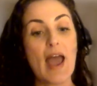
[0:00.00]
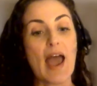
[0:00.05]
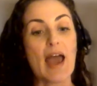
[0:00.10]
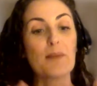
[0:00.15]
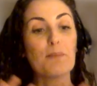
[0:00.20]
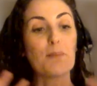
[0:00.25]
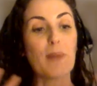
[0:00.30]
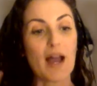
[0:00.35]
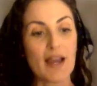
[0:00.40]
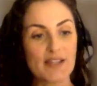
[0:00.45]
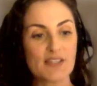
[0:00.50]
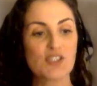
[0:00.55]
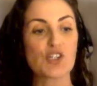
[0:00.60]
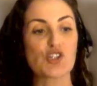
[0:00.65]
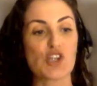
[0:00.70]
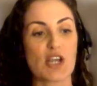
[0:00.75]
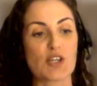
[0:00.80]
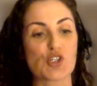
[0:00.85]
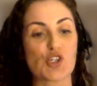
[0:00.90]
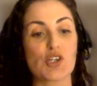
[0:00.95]
And my
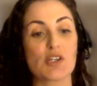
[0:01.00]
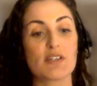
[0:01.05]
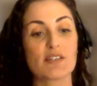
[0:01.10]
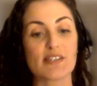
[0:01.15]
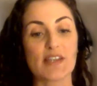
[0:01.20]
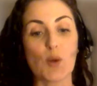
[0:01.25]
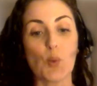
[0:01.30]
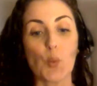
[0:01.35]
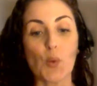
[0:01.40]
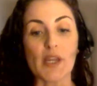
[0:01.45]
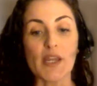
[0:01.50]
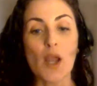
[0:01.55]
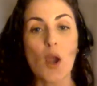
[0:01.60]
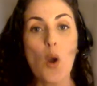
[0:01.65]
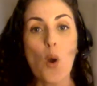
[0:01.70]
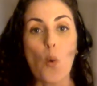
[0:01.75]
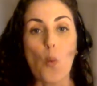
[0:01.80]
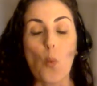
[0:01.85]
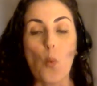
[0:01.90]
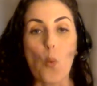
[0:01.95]
suggestion is that we
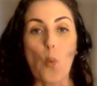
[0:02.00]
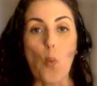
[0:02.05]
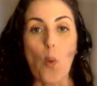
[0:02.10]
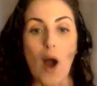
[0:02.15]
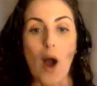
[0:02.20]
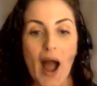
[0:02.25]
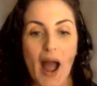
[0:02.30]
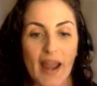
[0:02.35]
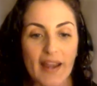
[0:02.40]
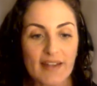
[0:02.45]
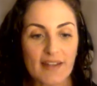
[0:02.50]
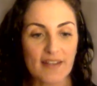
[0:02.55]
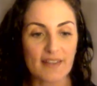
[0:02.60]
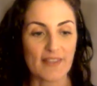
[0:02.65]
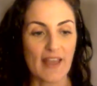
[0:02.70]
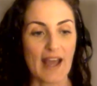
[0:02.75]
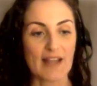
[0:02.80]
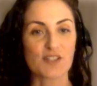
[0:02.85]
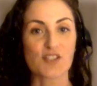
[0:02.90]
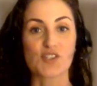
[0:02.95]
widen
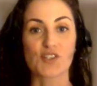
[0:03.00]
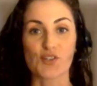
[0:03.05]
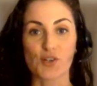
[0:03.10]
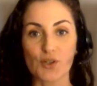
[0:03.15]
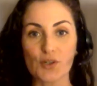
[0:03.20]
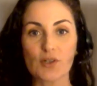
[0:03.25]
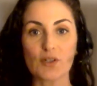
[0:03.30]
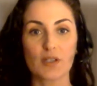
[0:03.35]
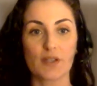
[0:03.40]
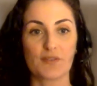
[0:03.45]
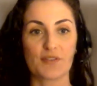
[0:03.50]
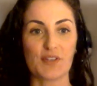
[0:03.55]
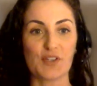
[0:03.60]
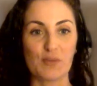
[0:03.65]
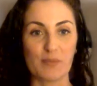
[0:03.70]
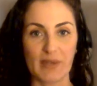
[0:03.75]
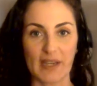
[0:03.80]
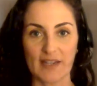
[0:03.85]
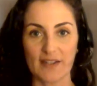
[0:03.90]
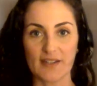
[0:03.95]
that circle of
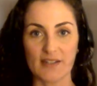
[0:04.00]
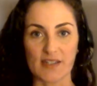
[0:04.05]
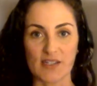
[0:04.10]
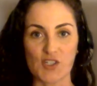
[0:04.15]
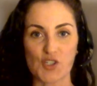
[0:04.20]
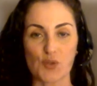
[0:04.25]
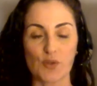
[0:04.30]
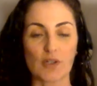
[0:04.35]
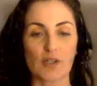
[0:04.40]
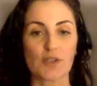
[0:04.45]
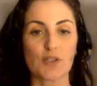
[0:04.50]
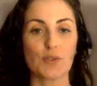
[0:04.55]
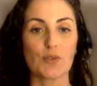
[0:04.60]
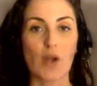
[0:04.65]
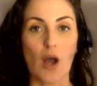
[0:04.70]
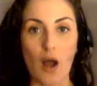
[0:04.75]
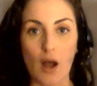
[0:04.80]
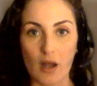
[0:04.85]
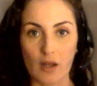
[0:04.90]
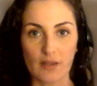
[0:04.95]
humanity to include
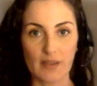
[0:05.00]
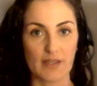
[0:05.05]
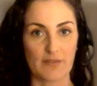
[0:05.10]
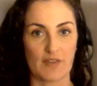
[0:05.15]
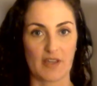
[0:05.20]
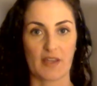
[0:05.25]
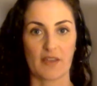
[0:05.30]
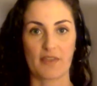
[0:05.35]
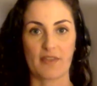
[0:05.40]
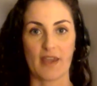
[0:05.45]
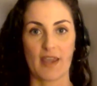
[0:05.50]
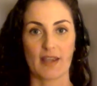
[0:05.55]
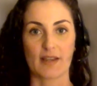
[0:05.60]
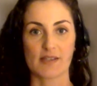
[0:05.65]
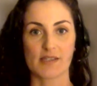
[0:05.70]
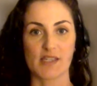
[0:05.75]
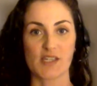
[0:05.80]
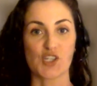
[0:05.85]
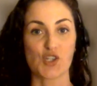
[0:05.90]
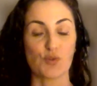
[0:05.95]
all living
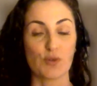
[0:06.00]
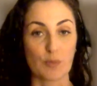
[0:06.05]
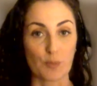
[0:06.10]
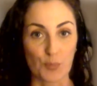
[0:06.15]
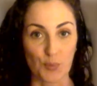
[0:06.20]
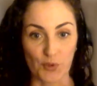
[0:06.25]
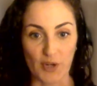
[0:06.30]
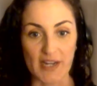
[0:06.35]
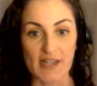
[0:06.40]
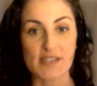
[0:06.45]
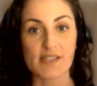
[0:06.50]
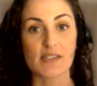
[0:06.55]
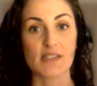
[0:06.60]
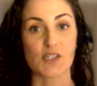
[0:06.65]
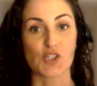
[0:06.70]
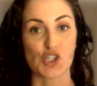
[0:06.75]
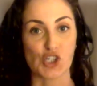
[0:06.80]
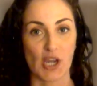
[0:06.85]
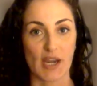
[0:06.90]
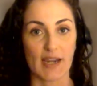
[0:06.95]
things and to embrace the
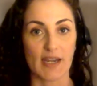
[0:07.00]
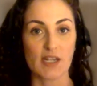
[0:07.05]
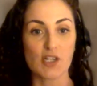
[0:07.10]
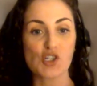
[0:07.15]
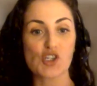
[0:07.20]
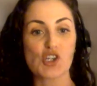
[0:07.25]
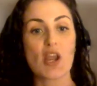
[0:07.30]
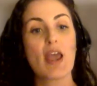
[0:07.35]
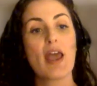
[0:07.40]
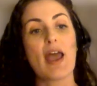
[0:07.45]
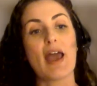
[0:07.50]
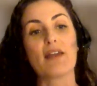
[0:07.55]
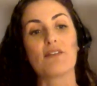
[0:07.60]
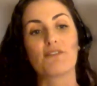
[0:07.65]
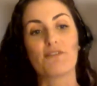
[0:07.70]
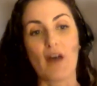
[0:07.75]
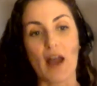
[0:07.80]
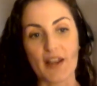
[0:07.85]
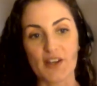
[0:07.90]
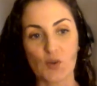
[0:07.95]
change and
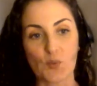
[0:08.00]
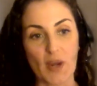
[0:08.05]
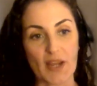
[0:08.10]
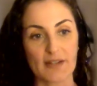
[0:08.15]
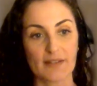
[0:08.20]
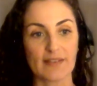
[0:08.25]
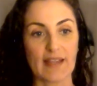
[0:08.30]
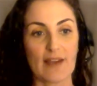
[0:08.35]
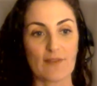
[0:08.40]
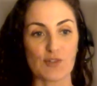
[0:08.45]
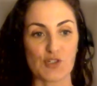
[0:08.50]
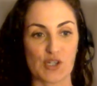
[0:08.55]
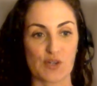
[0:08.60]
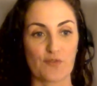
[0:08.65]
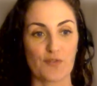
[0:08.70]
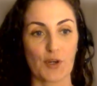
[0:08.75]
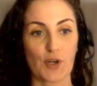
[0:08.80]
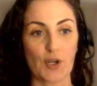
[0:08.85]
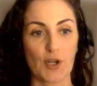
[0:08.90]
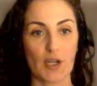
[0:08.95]
find a way to leverage it
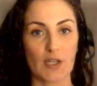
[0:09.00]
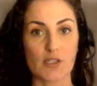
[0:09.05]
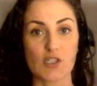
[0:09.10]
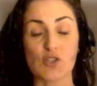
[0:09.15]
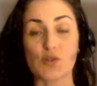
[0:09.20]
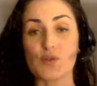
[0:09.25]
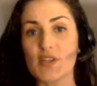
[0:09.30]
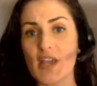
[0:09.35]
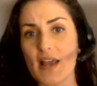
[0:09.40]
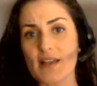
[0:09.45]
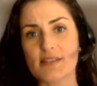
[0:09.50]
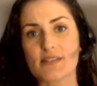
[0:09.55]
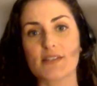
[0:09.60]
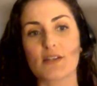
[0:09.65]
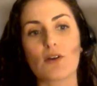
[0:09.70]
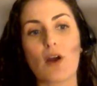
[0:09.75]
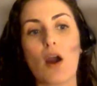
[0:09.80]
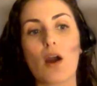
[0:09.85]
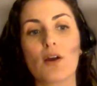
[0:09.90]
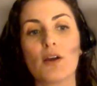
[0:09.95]
for good. So yes,
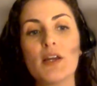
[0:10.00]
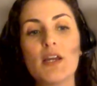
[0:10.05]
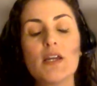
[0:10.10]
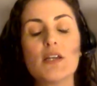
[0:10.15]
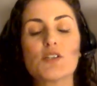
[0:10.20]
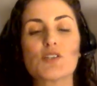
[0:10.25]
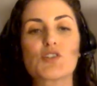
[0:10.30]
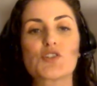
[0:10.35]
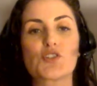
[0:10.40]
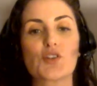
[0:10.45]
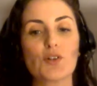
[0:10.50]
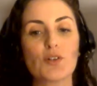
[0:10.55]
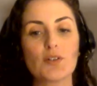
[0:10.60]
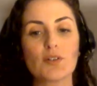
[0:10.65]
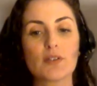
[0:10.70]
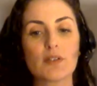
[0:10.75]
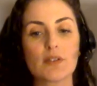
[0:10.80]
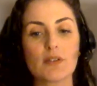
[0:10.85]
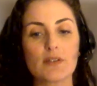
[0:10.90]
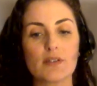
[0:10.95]
there are
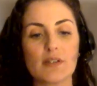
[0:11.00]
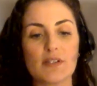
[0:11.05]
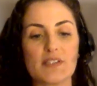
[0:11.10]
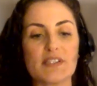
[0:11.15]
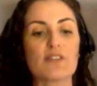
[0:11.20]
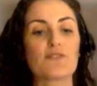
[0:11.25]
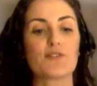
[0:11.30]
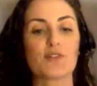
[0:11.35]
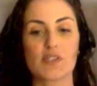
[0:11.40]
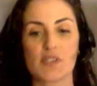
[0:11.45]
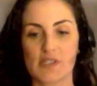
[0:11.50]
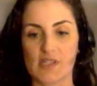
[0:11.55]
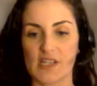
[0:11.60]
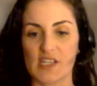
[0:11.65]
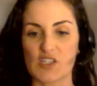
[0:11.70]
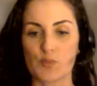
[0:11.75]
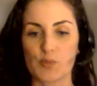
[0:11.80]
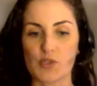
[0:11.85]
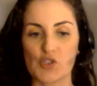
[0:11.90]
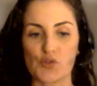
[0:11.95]
certain
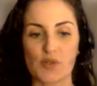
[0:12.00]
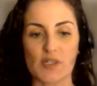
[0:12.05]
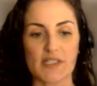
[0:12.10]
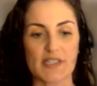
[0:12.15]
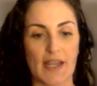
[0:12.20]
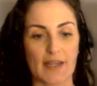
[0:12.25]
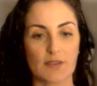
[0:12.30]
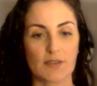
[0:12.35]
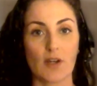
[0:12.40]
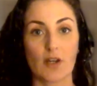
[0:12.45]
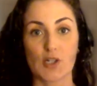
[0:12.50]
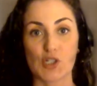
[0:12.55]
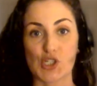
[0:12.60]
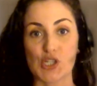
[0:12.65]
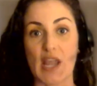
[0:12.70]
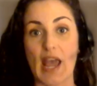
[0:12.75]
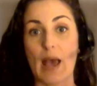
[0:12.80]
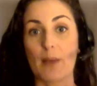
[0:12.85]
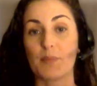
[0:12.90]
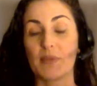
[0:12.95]
differences between technology
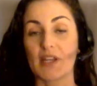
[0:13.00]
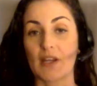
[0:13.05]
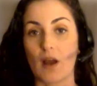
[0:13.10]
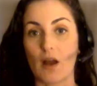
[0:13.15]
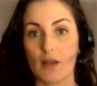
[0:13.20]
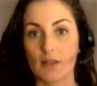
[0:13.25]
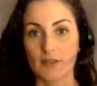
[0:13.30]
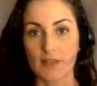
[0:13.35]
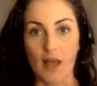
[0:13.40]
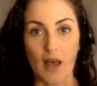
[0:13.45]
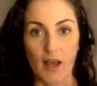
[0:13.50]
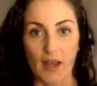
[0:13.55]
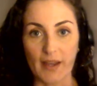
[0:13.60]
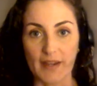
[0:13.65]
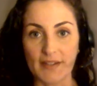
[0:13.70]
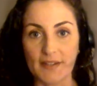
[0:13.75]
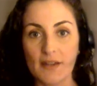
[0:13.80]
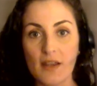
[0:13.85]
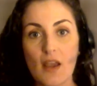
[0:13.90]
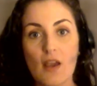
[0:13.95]
happening
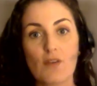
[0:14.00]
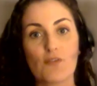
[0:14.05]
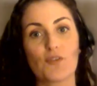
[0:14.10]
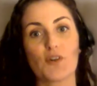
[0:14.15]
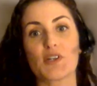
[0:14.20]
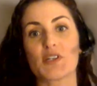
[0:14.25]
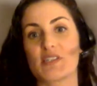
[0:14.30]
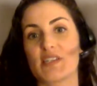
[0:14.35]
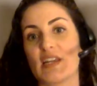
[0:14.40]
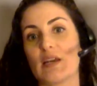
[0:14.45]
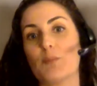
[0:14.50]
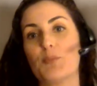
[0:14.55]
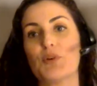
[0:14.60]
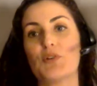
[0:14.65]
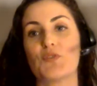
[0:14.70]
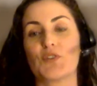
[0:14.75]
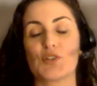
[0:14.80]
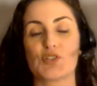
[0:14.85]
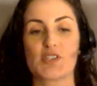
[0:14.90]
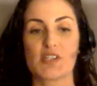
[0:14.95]
online, for example,
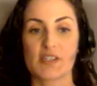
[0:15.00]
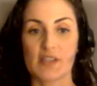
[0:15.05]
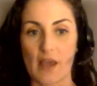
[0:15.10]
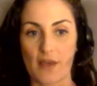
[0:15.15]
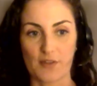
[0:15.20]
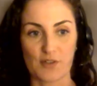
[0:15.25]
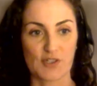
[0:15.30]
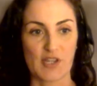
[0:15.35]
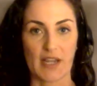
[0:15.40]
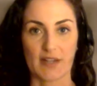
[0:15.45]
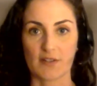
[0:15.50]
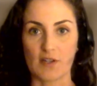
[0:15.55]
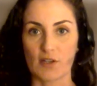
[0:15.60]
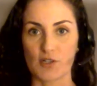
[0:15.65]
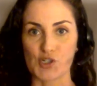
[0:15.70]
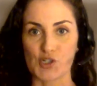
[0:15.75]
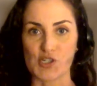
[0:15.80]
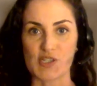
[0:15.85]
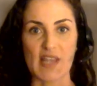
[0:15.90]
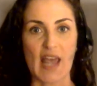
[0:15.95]
versus other
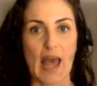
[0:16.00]
technologies.